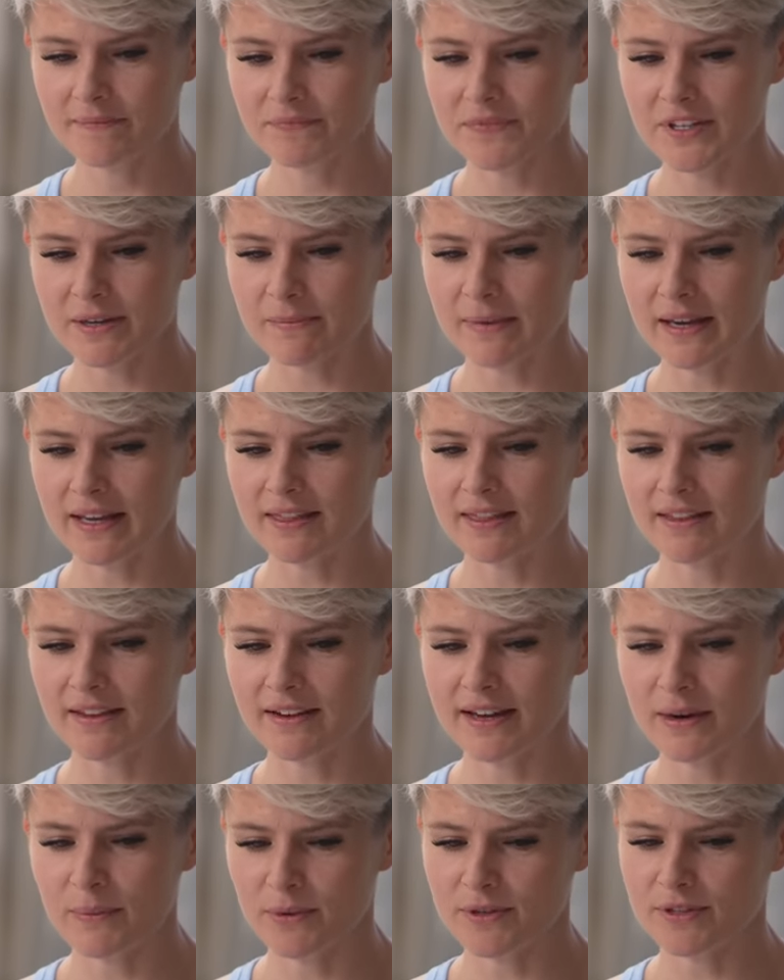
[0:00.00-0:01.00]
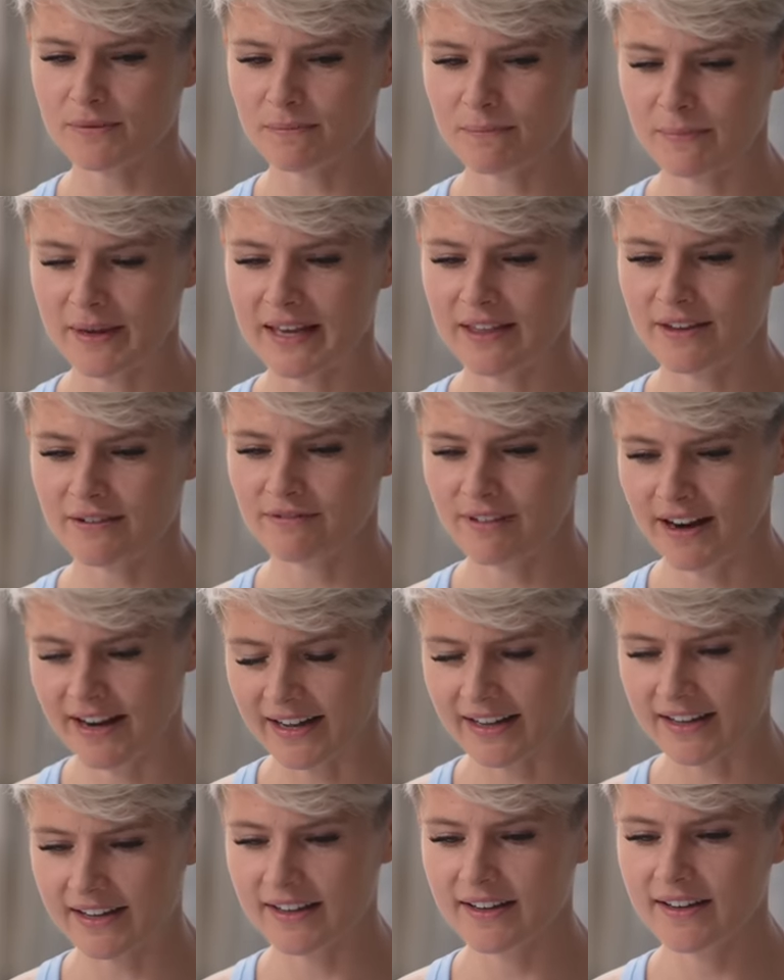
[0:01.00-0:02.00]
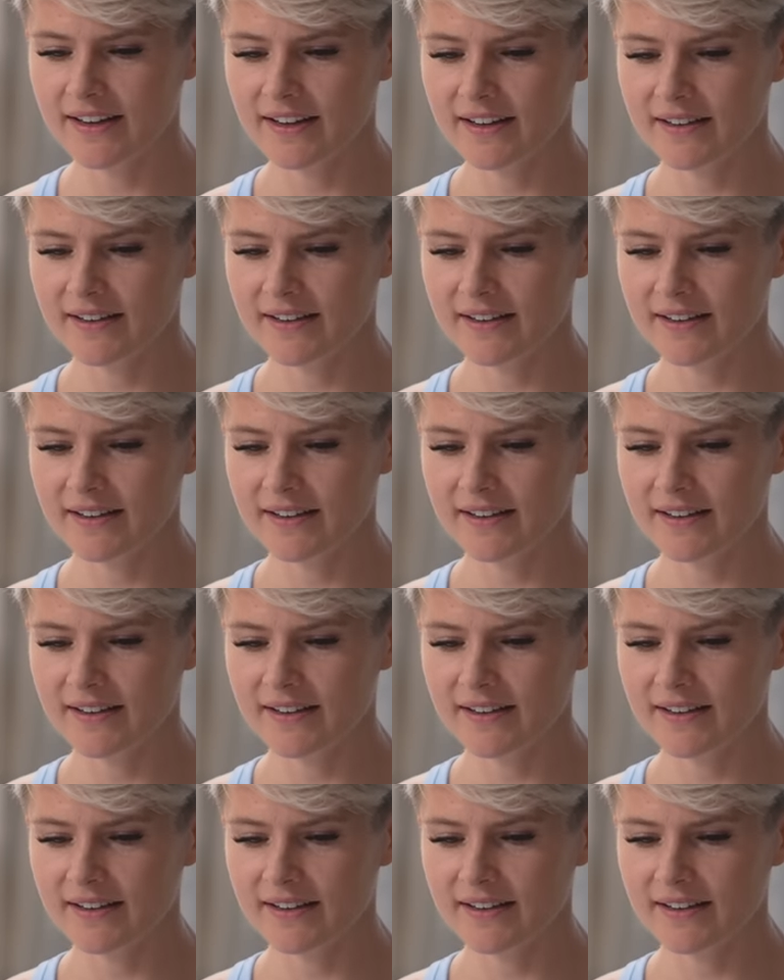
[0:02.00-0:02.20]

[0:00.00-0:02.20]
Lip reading: to mean that it wasn't me that ran it.